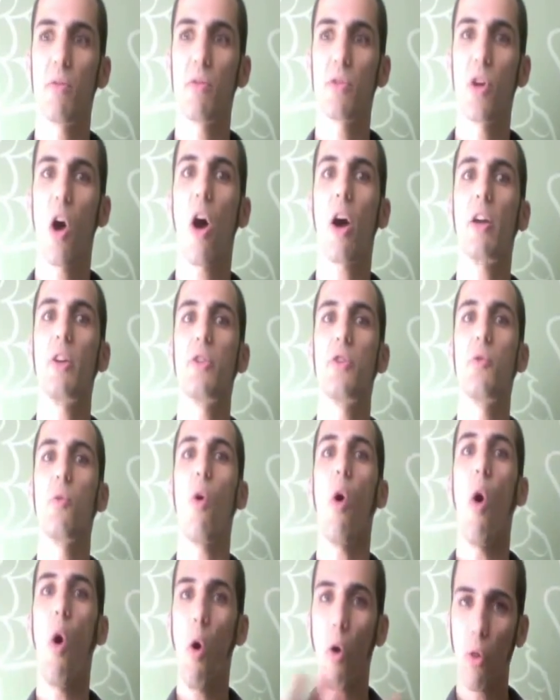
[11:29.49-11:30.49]
talking
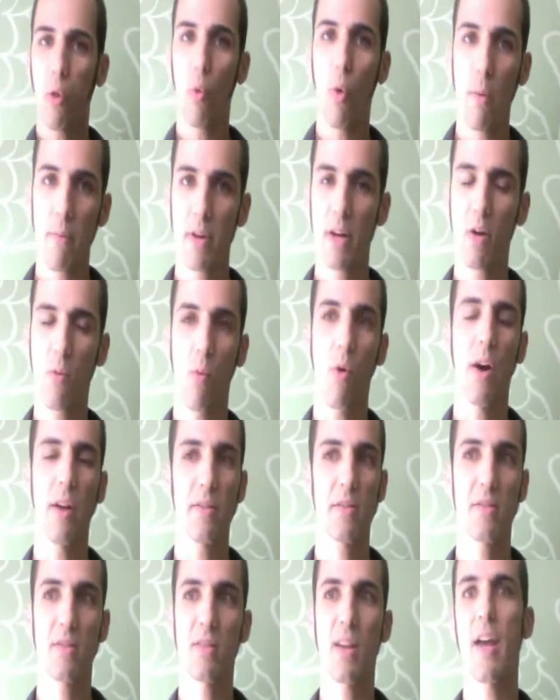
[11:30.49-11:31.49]
to all the women at
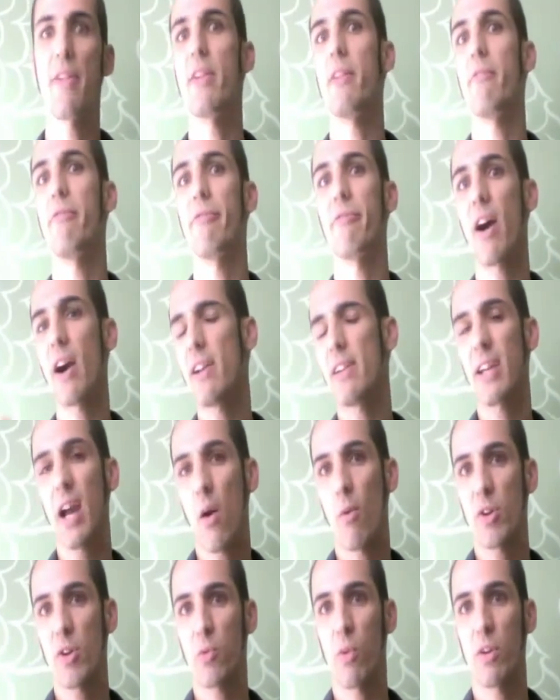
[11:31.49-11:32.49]
once, and then finding
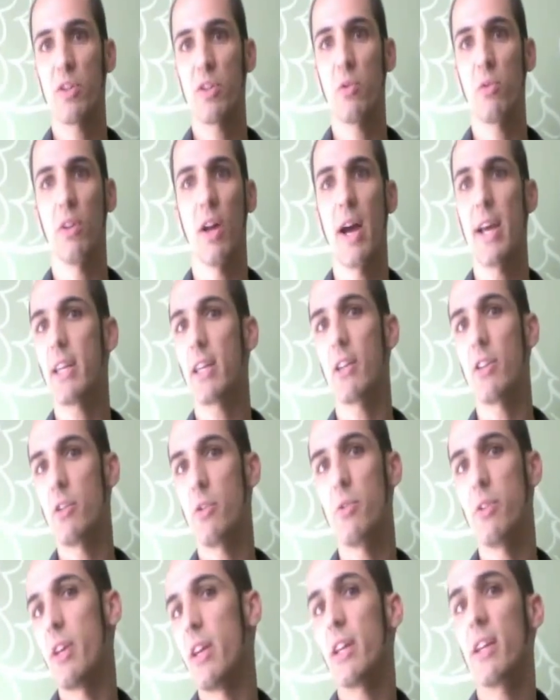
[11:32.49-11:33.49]
out which ones you like and
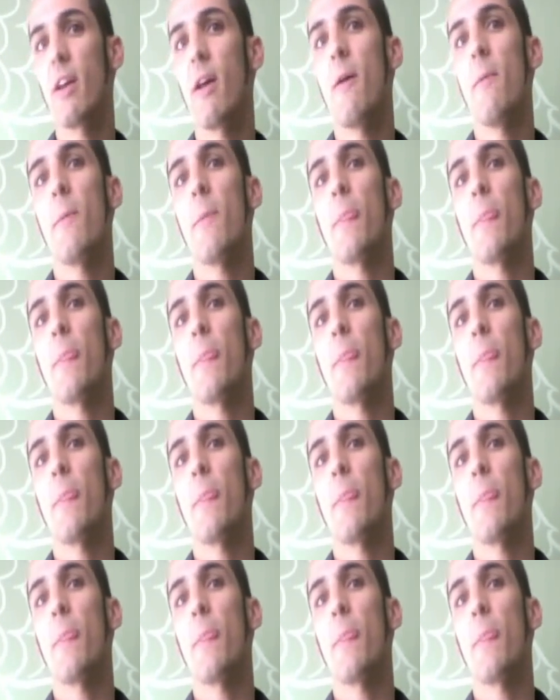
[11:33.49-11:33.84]
you dig,